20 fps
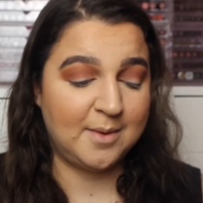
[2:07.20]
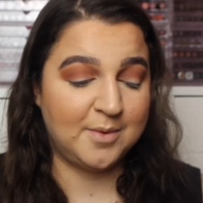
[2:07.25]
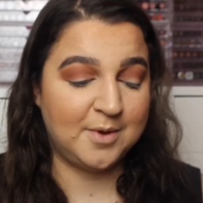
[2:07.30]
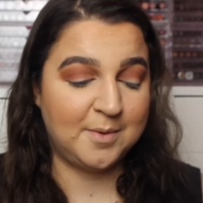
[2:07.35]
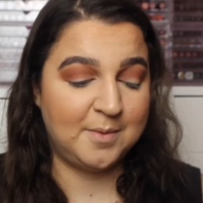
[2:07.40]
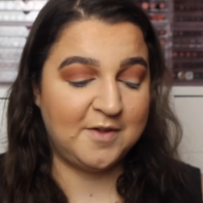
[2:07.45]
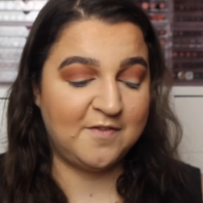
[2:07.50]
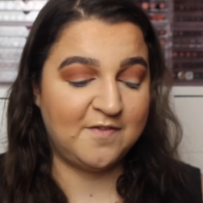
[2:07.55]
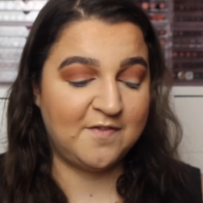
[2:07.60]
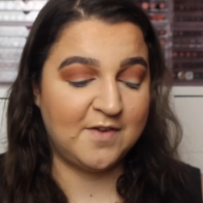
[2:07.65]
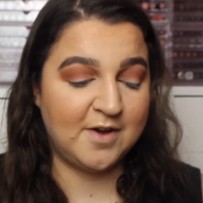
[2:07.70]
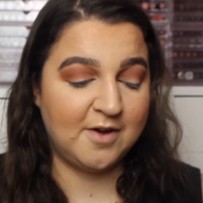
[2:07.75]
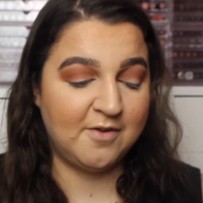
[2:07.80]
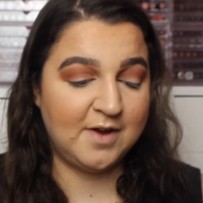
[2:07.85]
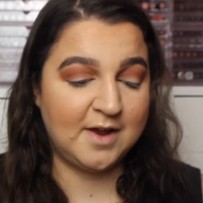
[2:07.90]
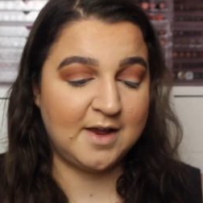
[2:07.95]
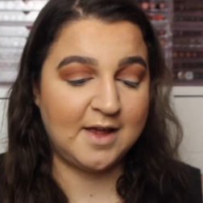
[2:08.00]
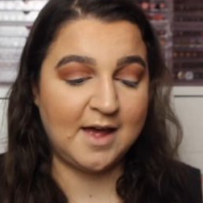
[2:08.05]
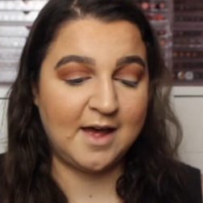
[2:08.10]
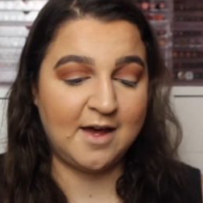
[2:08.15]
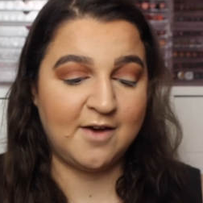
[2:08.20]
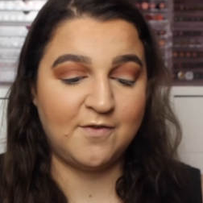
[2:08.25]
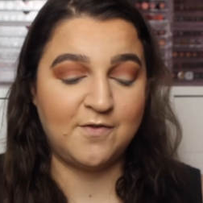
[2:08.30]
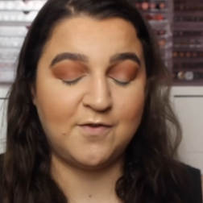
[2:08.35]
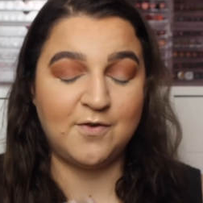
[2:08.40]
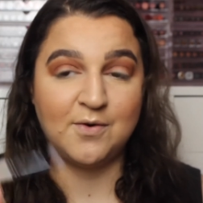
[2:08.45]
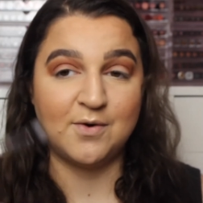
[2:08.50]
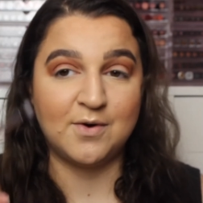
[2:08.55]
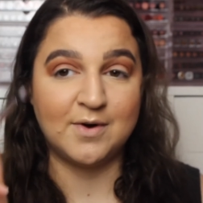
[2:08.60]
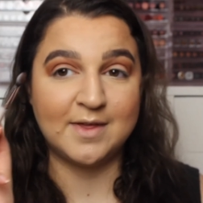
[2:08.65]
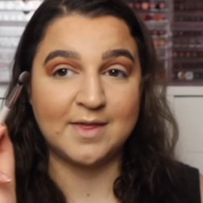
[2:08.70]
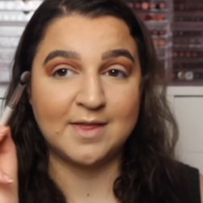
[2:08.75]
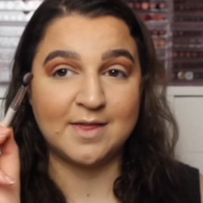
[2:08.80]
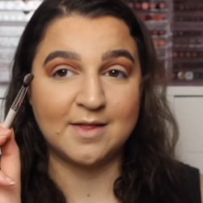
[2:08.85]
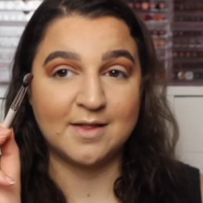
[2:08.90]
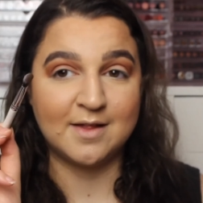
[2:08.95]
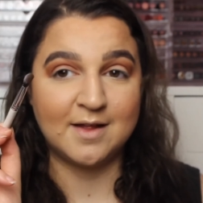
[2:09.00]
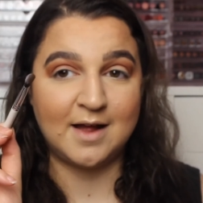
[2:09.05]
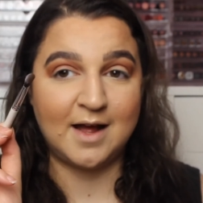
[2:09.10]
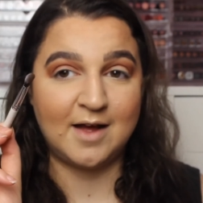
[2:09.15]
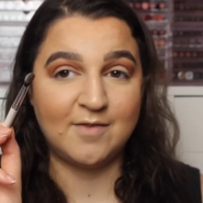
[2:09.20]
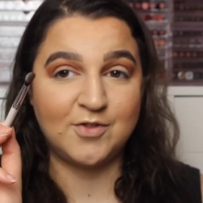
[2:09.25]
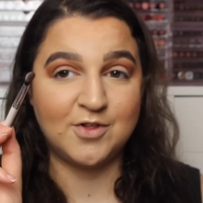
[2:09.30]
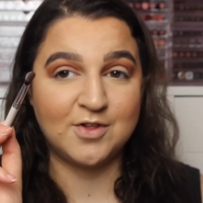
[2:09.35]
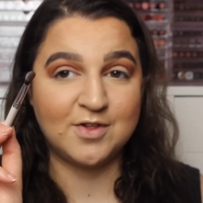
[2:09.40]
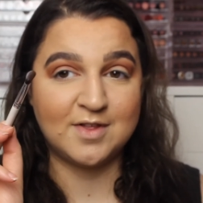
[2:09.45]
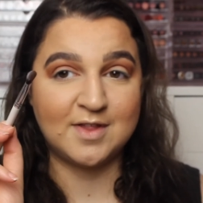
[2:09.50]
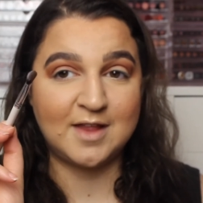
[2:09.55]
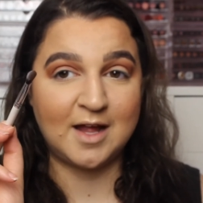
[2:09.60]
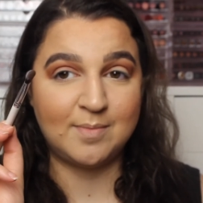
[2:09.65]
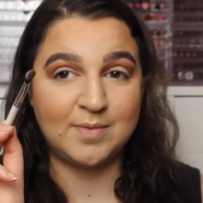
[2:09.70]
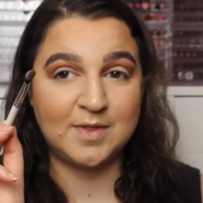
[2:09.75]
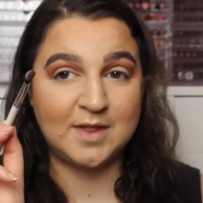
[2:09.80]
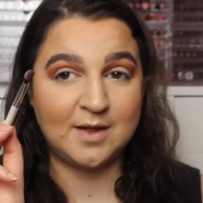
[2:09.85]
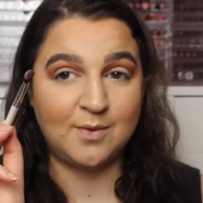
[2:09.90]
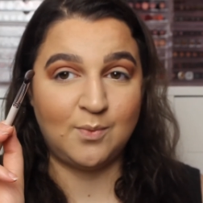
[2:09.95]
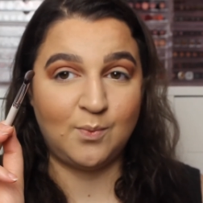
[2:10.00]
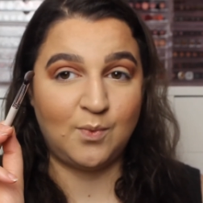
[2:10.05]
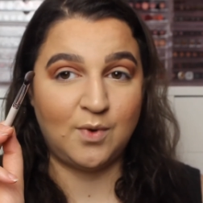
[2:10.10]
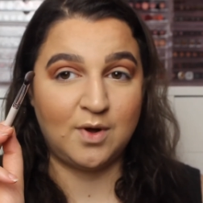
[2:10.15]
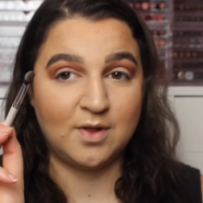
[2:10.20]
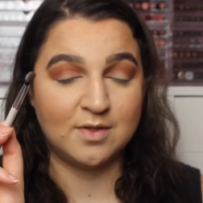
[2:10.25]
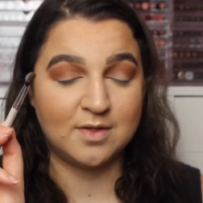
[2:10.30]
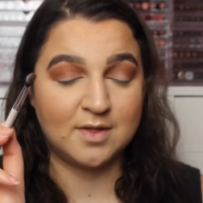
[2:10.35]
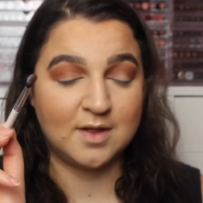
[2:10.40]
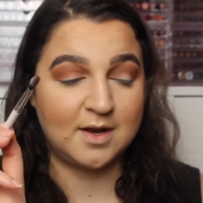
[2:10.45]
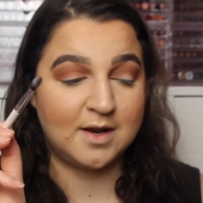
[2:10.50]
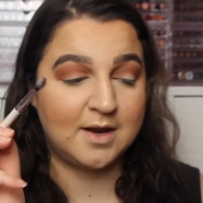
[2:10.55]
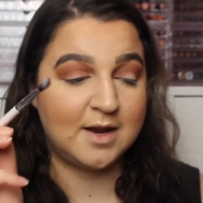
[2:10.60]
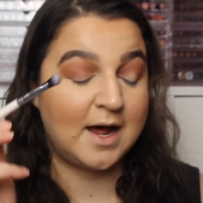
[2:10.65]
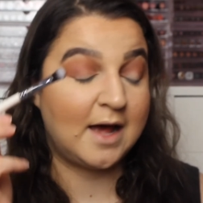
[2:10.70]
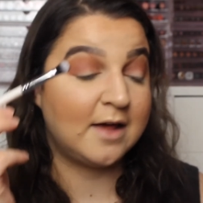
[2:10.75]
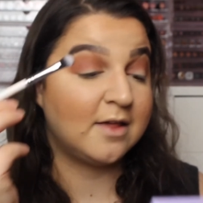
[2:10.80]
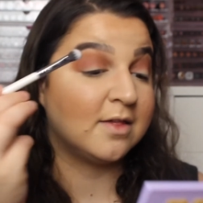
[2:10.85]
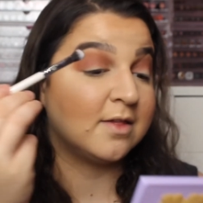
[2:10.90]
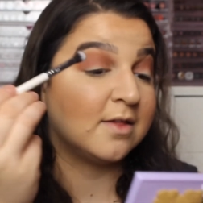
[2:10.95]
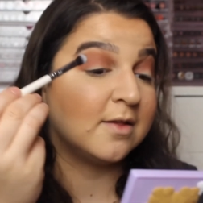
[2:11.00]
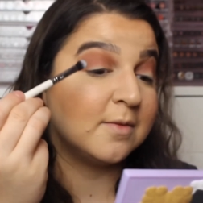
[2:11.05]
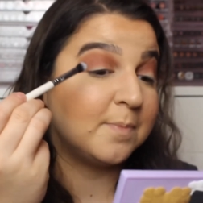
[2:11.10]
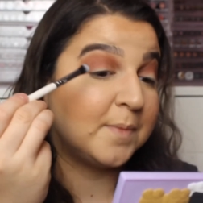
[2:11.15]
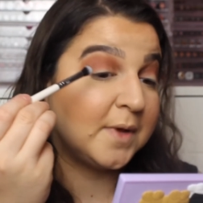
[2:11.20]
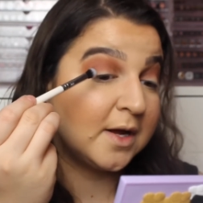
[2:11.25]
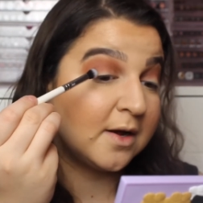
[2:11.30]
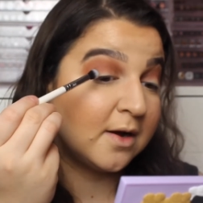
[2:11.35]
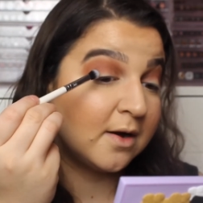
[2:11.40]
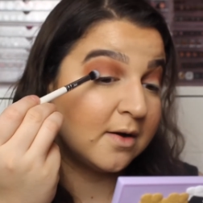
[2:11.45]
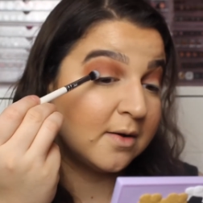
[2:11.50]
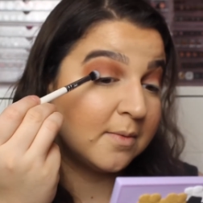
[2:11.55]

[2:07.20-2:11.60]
I'm going to be very careful because I've just dabbed it in once and that is the pick.